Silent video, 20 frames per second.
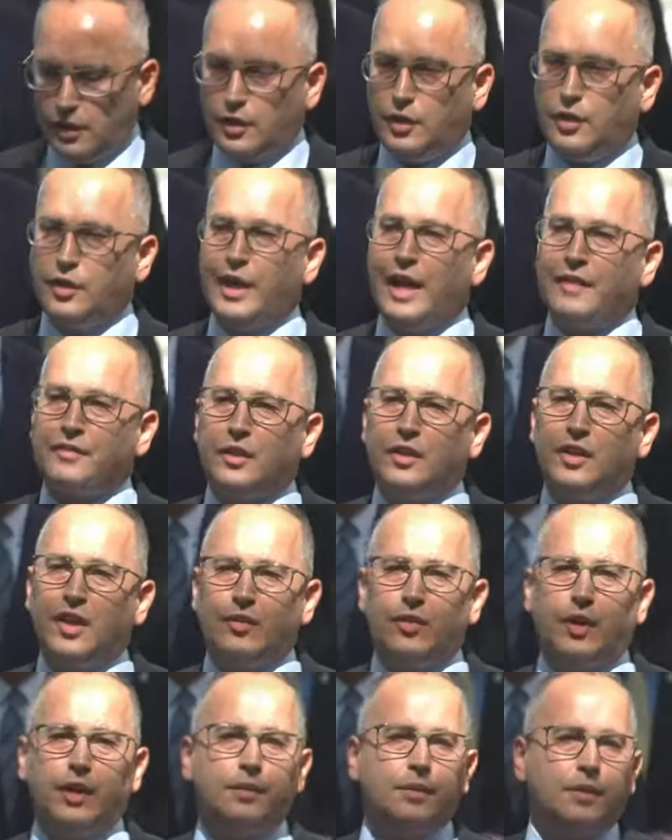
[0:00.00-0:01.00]
Good afternoon,
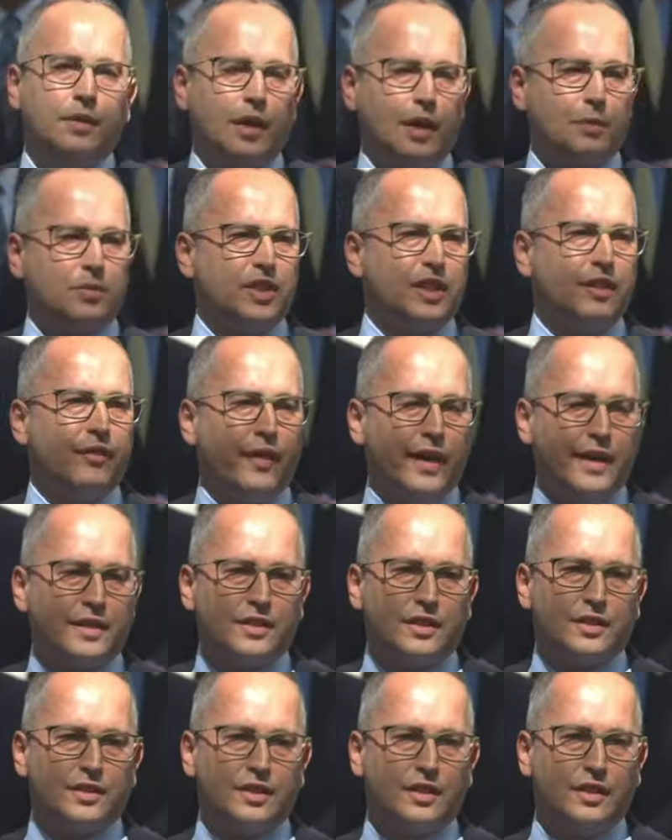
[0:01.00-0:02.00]
everyone. I'm Steve
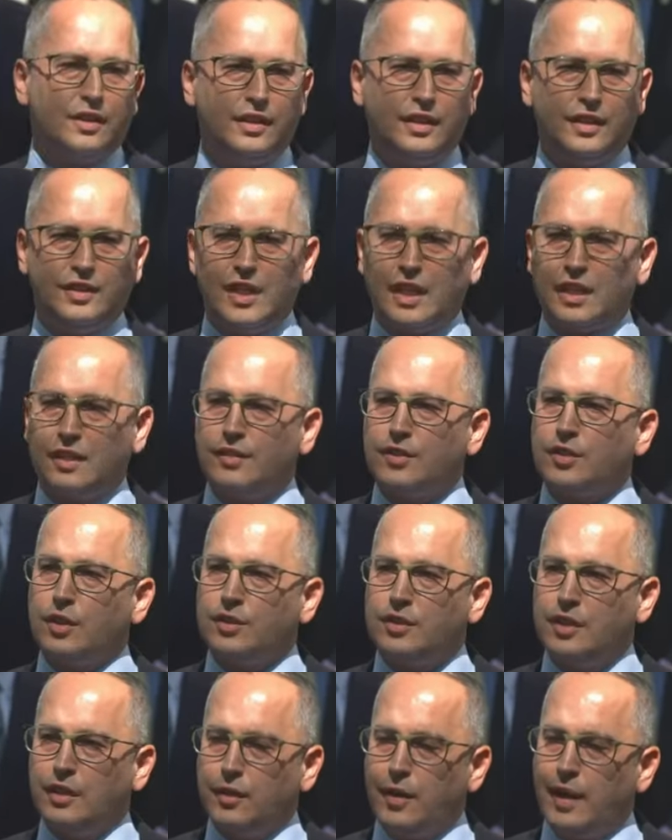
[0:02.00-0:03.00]
Francis, the Executive
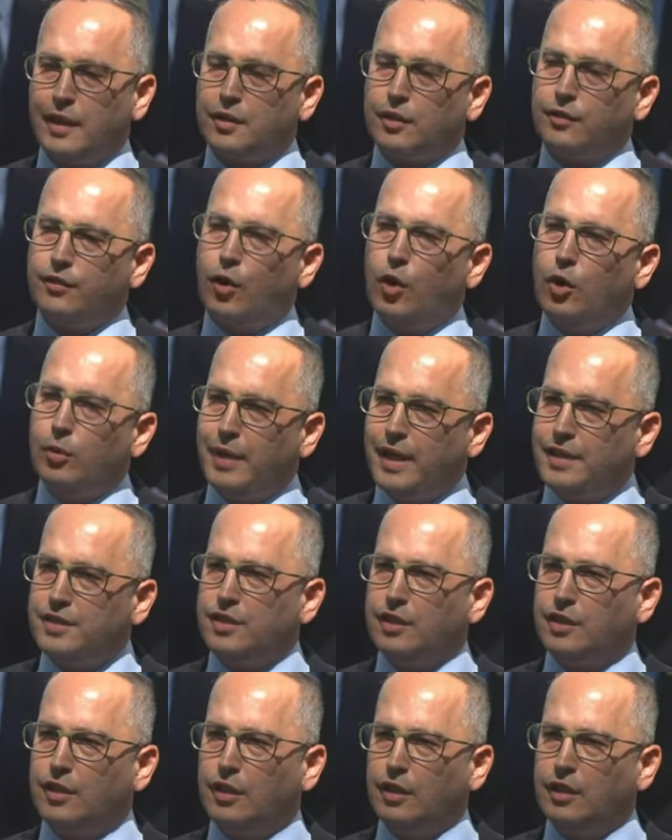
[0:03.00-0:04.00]
Associate Director for Homeland
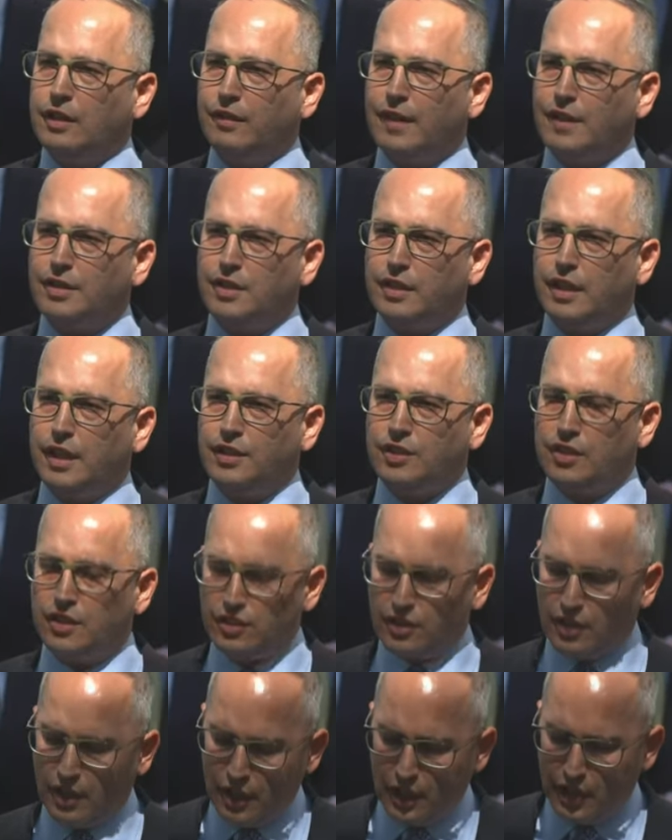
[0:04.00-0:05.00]
Security
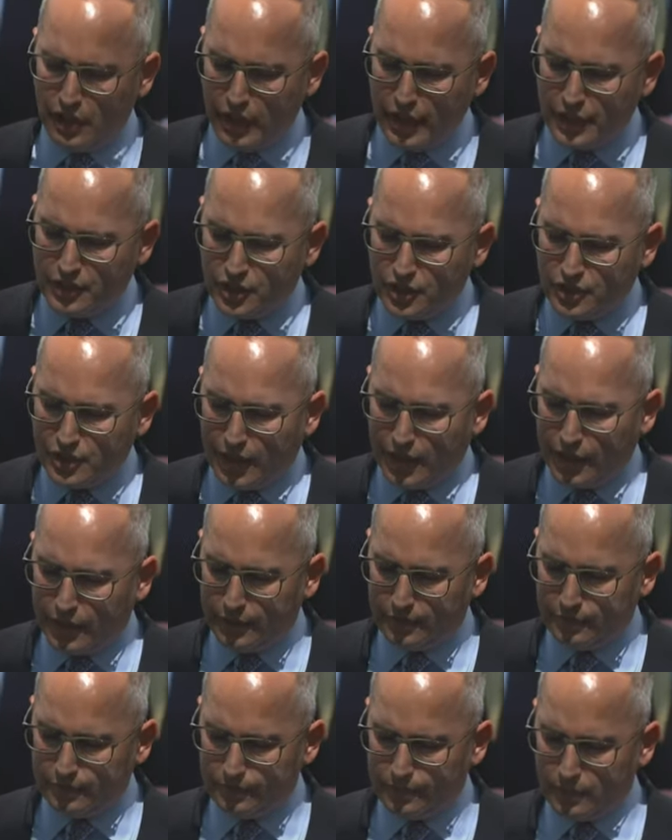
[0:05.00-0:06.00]
Investigations, HSI.
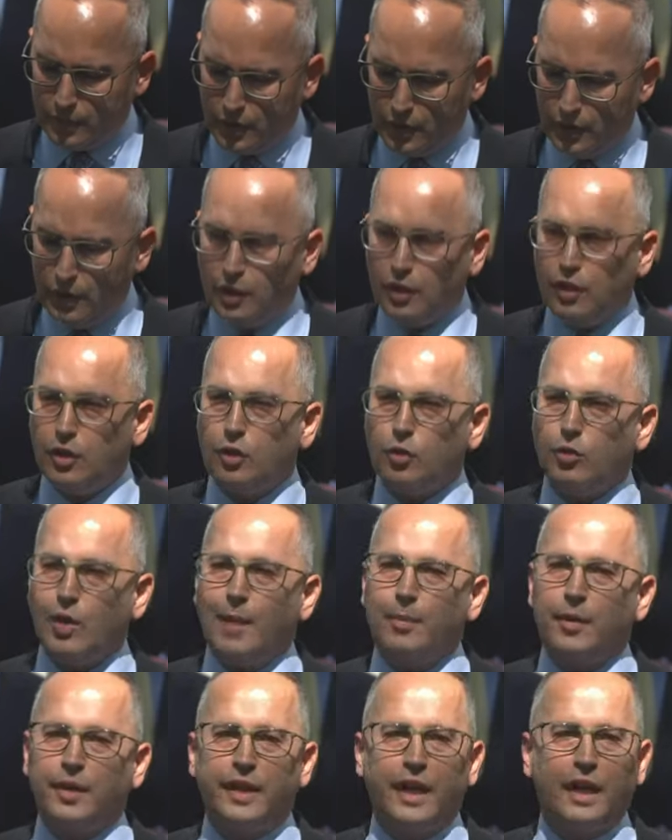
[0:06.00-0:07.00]

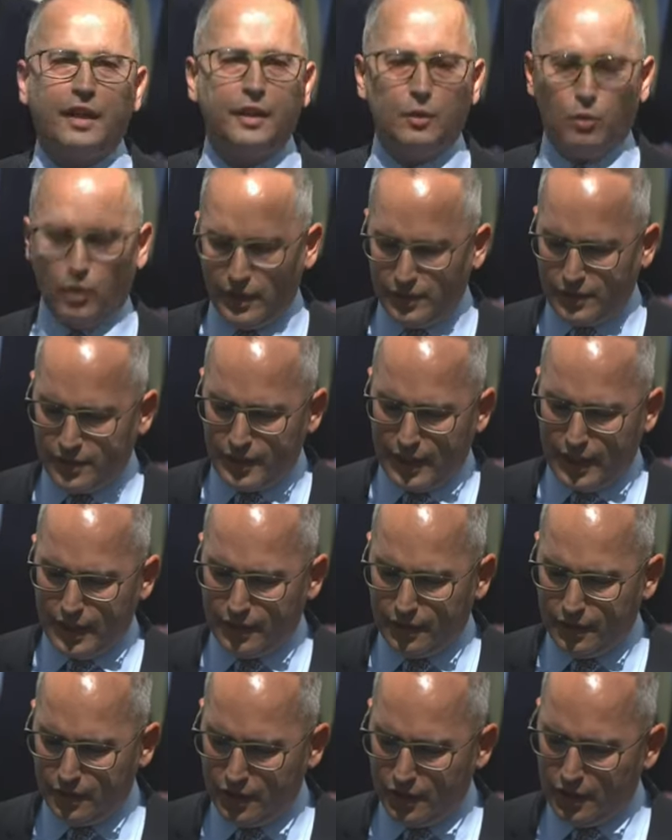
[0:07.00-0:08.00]
Robert Kelly once said,
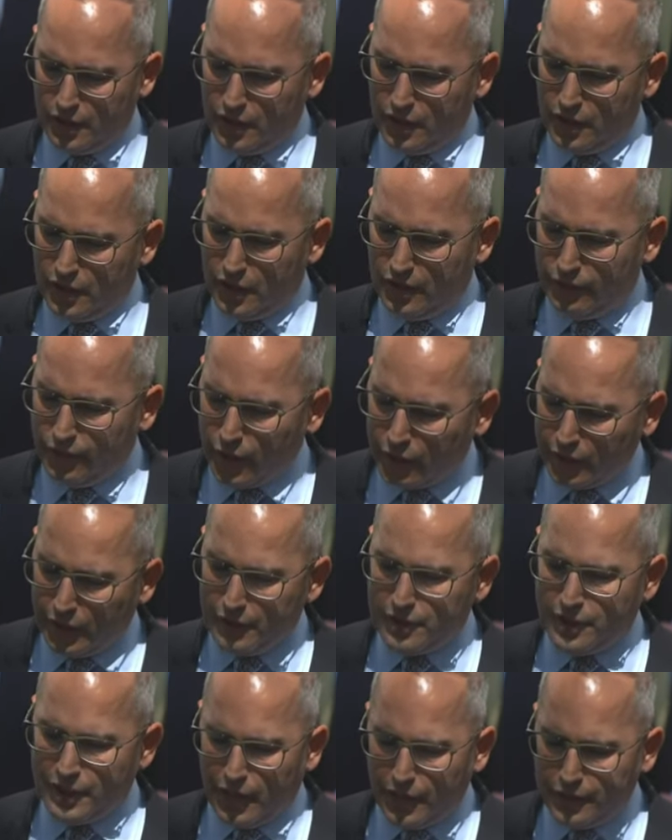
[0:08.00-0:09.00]
if you're going
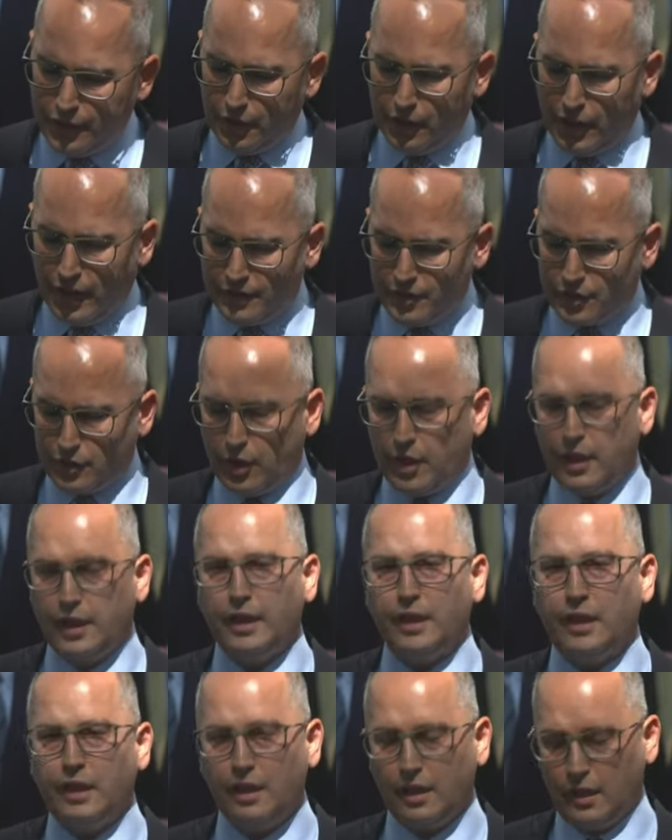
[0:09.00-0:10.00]
to tell your life
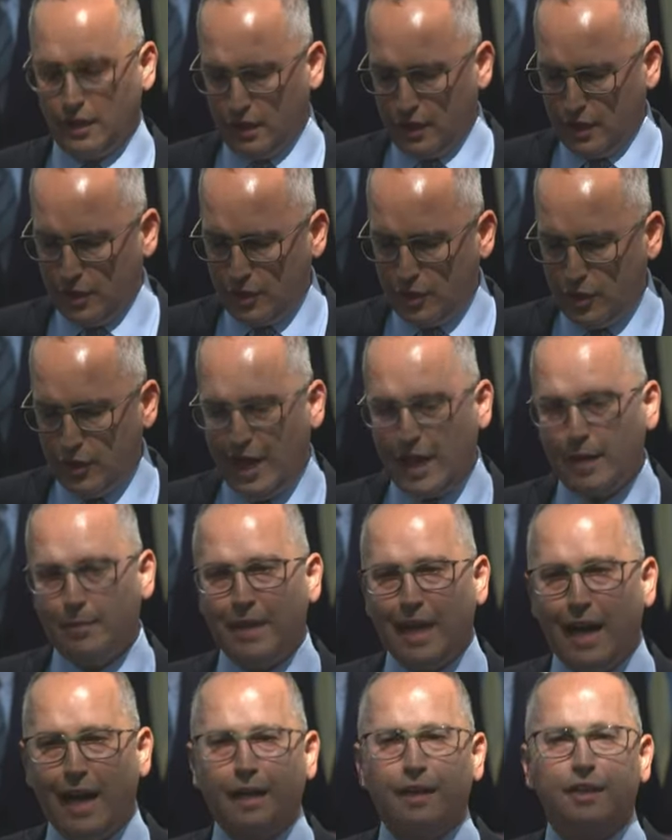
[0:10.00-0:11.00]
story, you got to
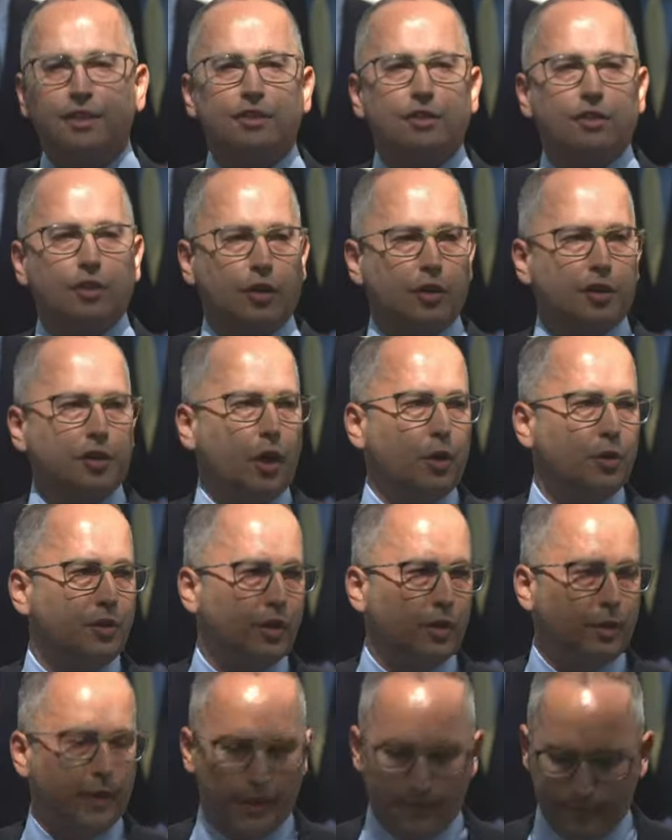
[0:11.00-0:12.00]
be honest or don't
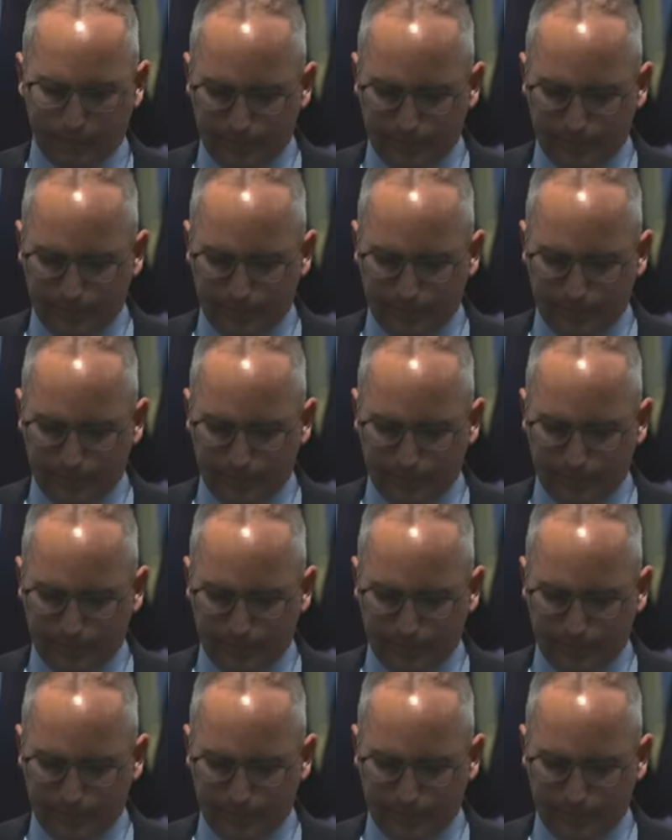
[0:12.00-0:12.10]
do it.